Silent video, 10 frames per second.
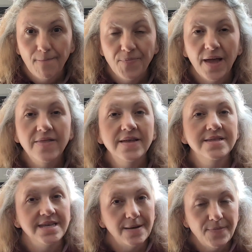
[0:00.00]
And then
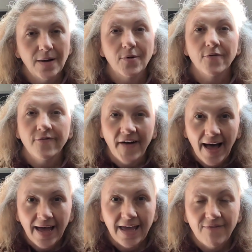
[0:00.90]
tip number
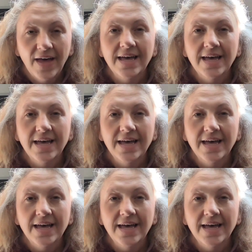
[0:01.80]
5,